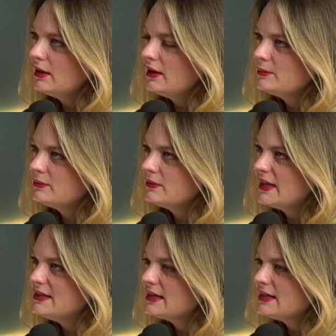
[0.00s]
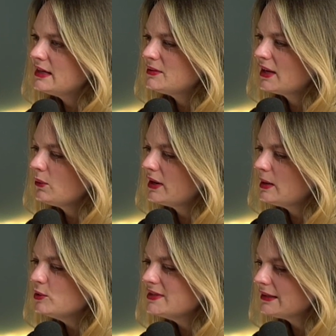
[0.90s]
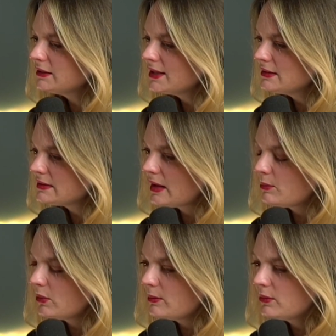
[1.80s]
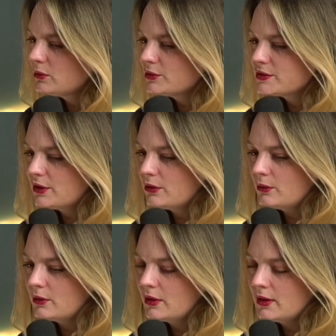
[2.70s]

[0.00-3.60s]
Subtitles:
He'd said he didn't particularly want any more deadlines at that point, but also